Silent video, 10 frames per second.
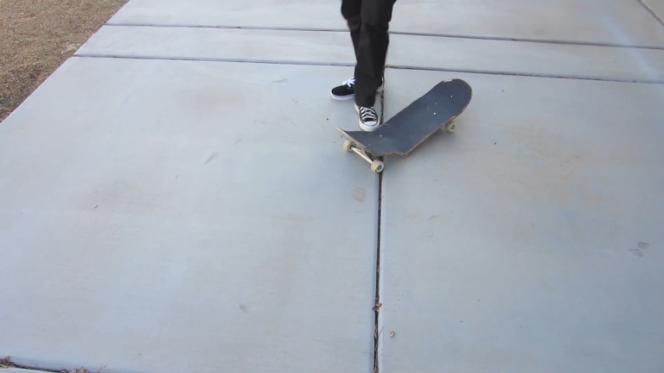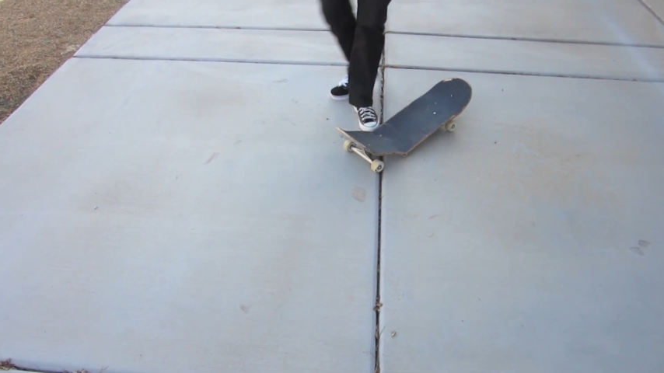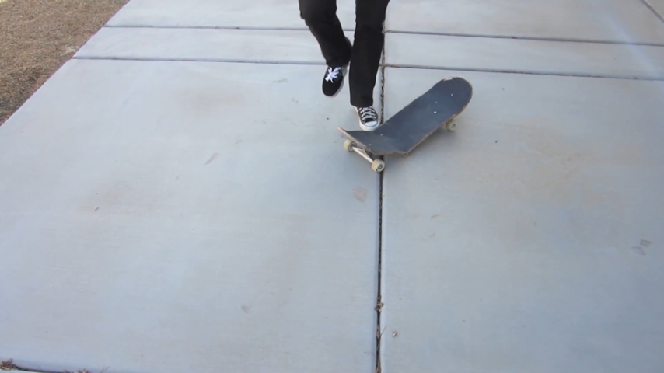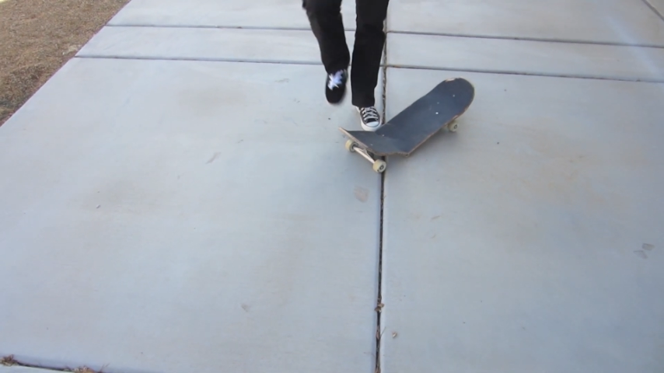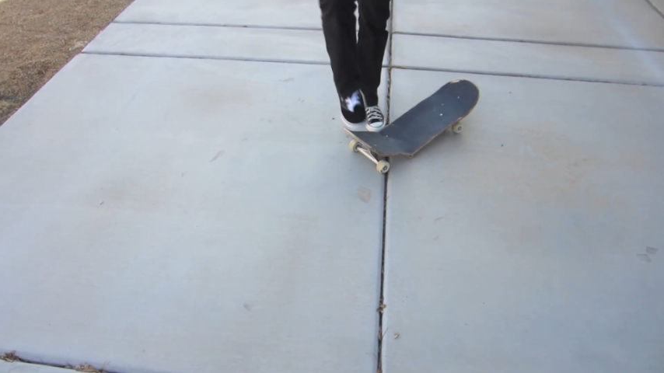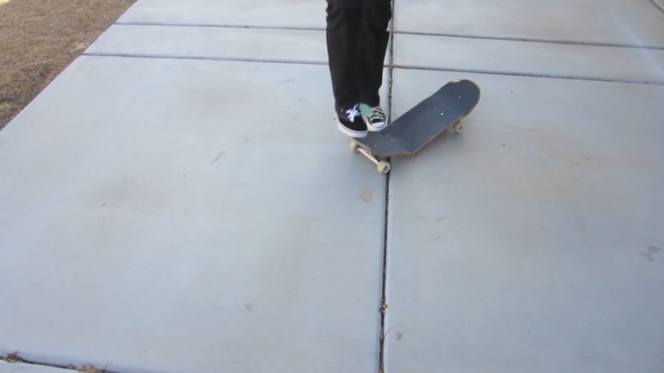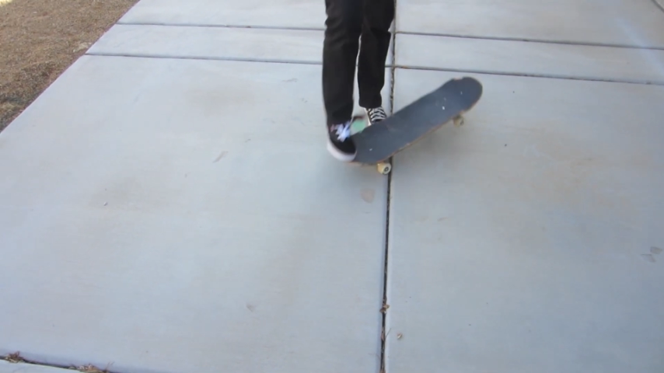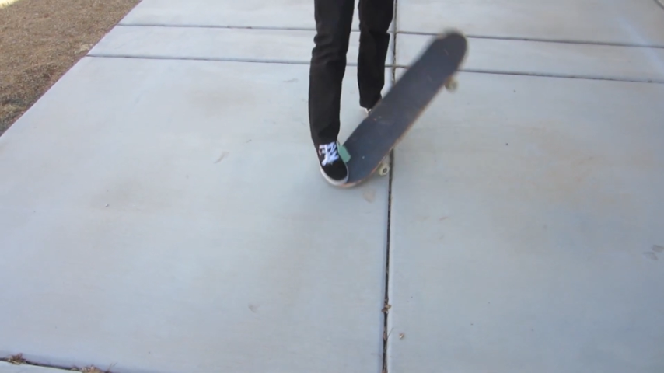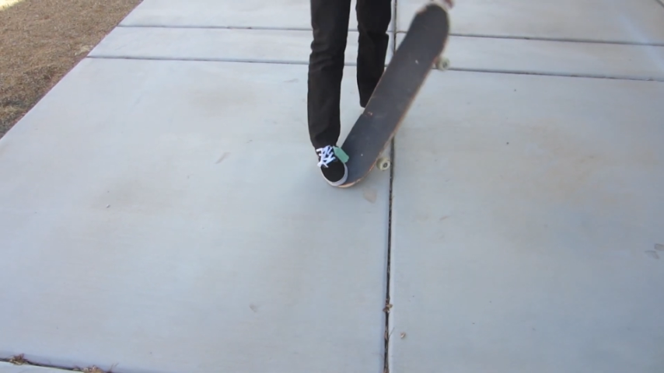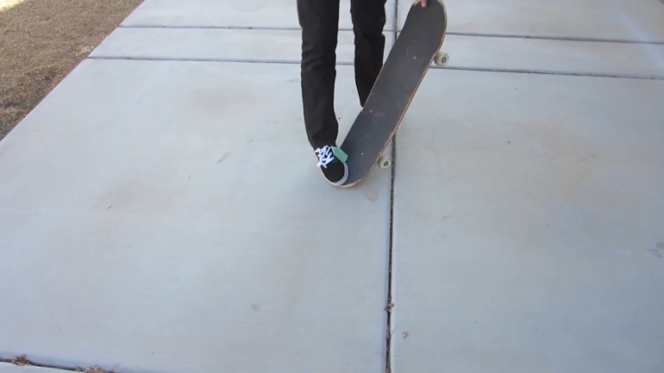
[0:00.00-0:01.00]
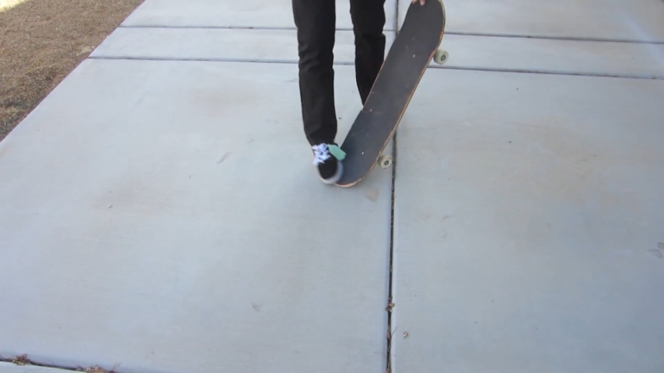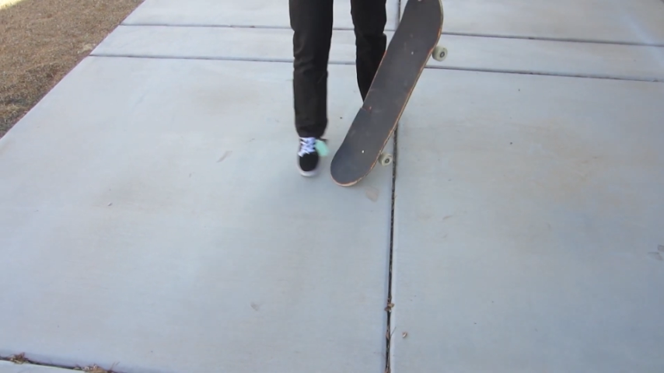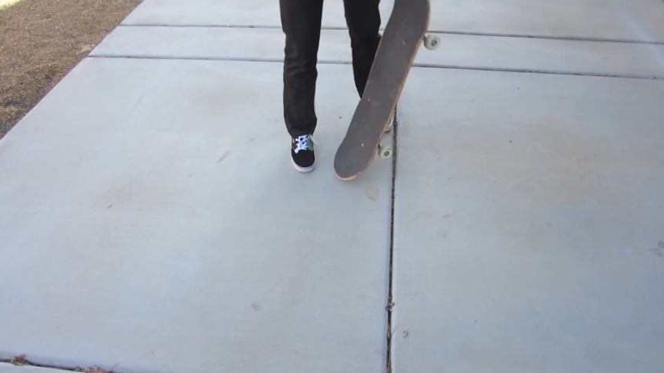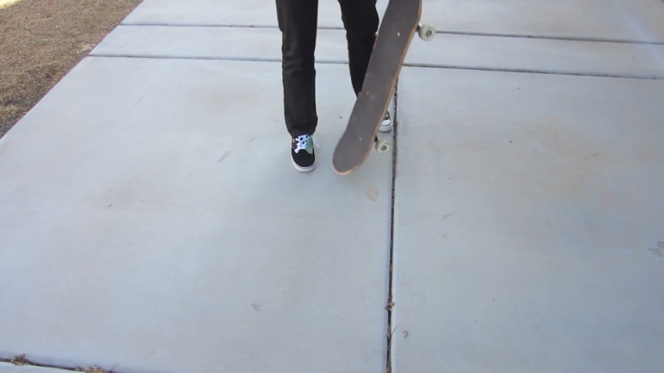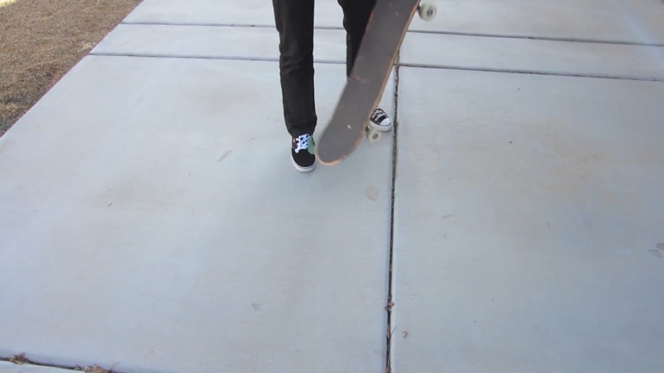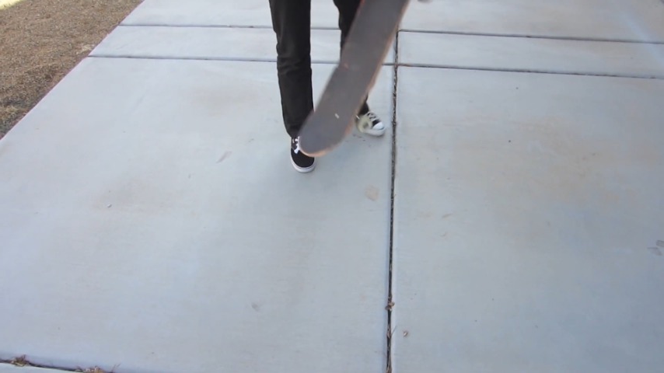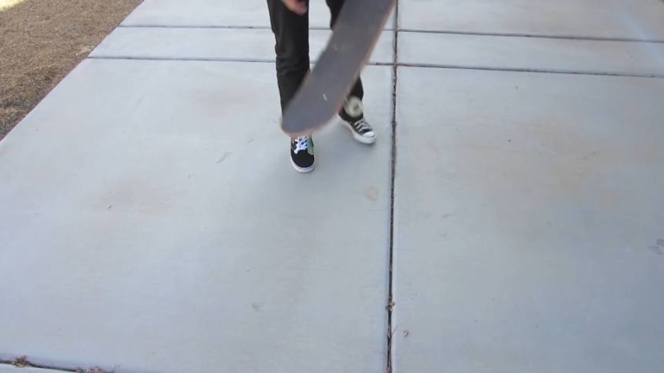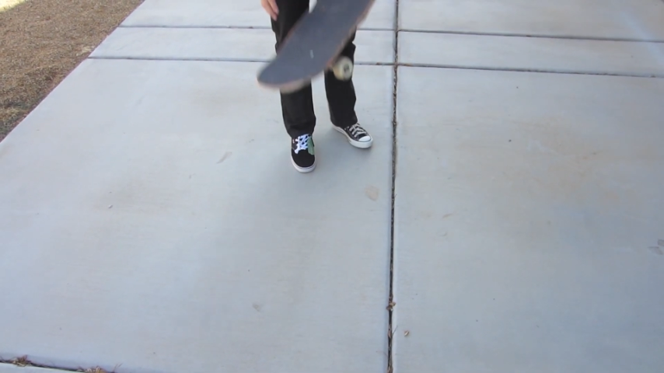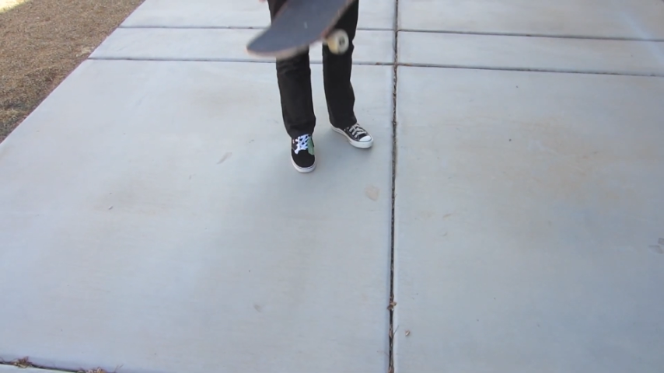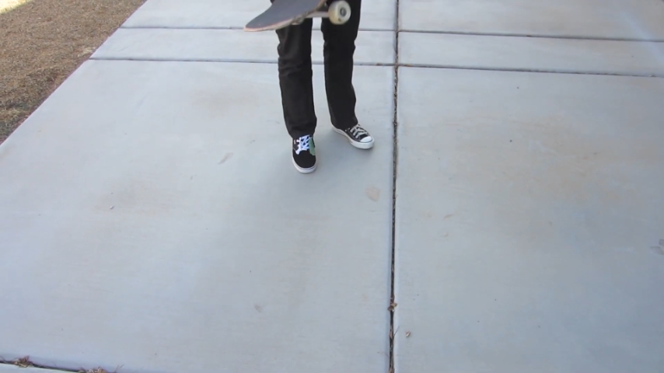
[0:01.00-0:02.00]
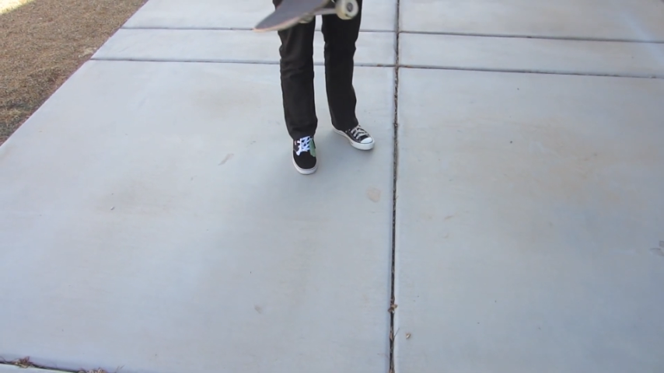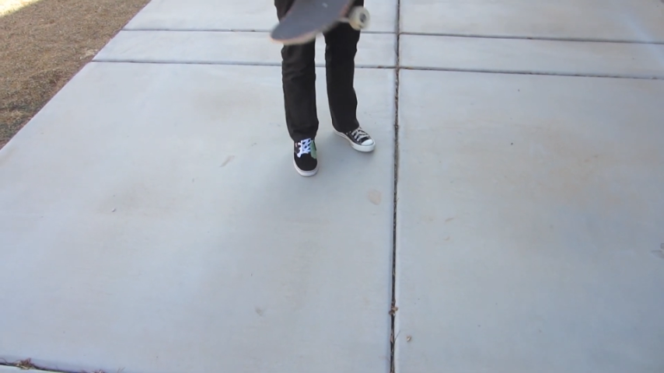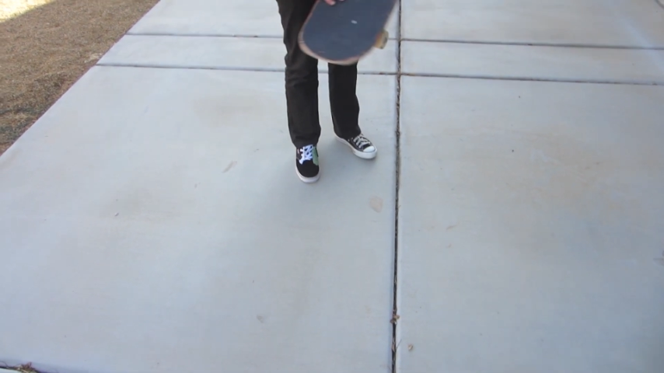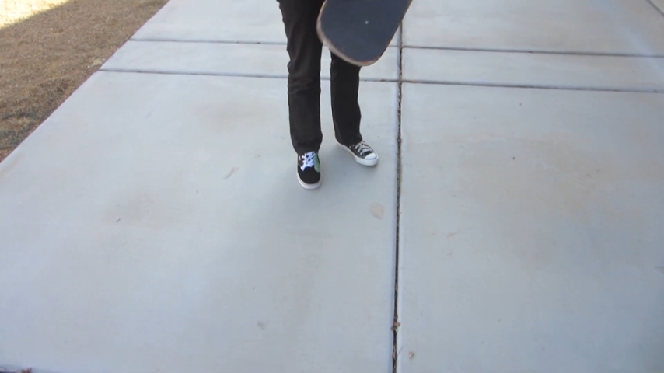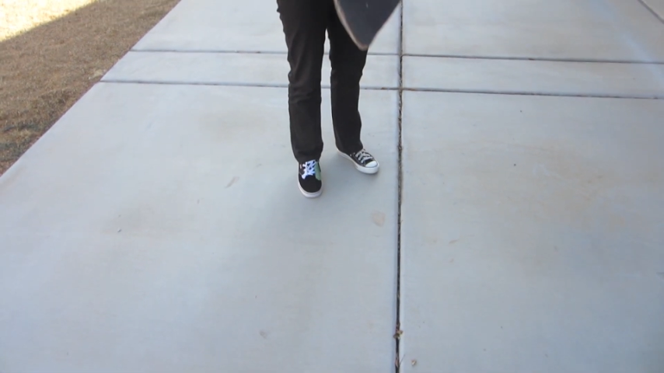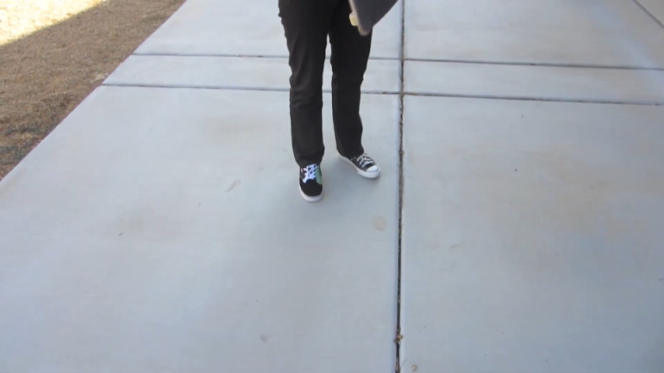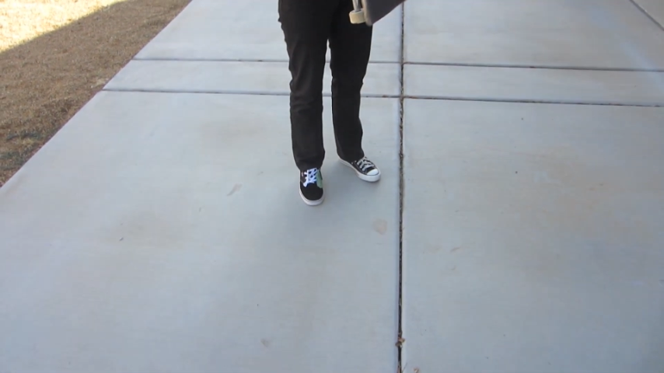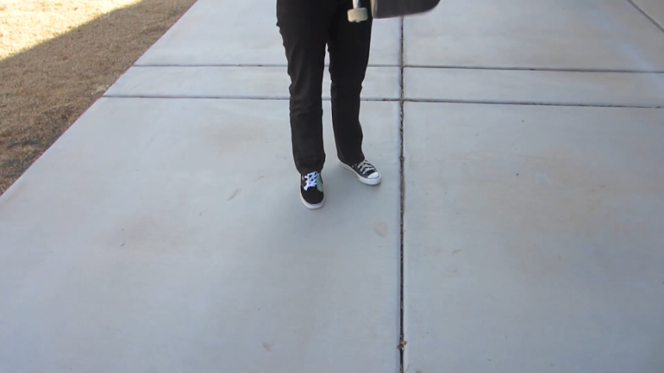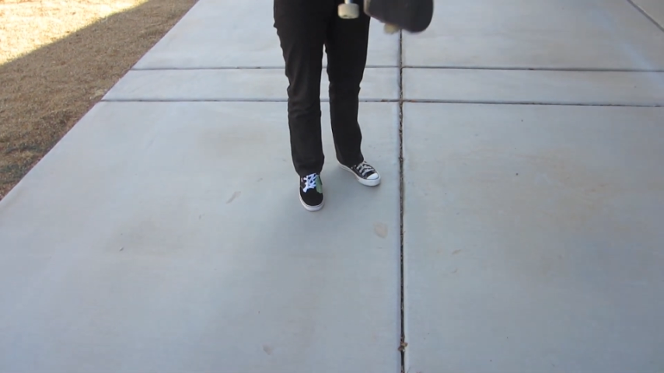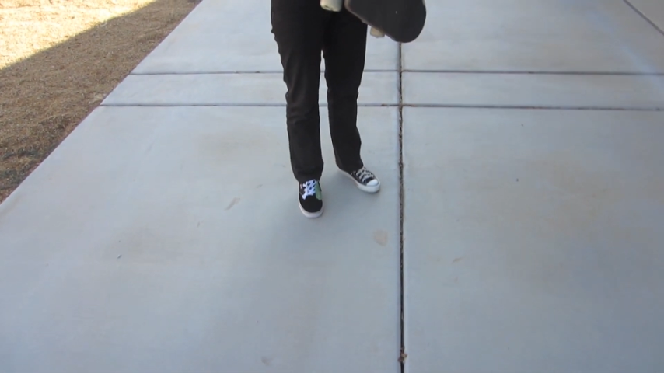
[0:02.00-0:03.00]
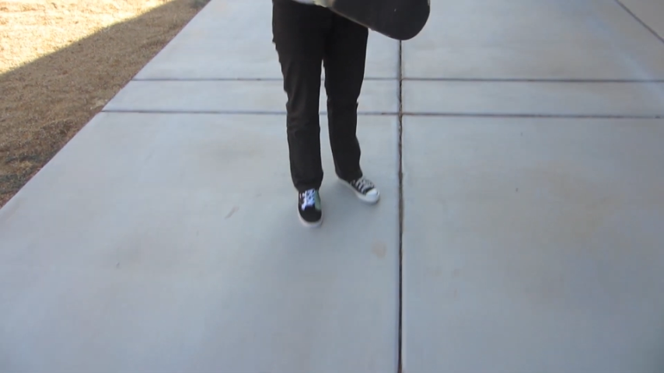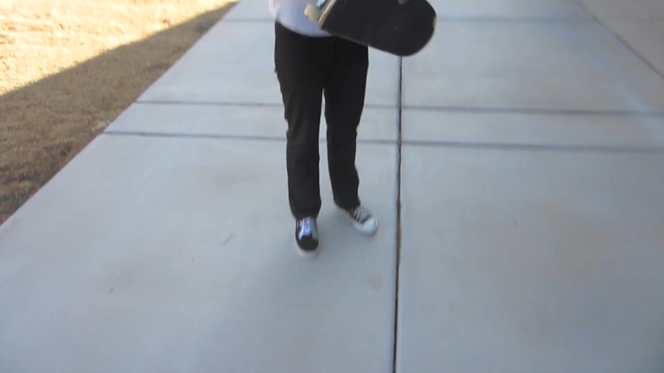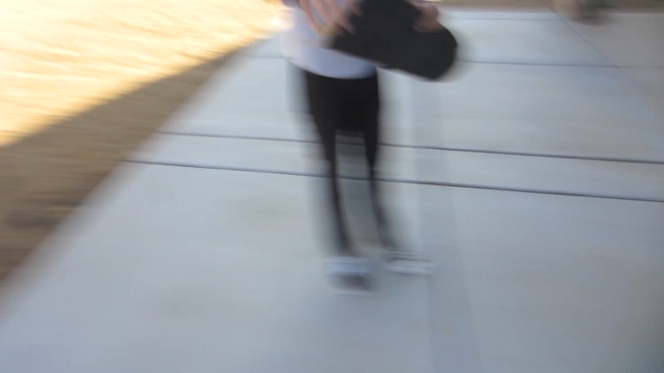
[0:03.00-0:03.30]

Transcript: (no speaker visible)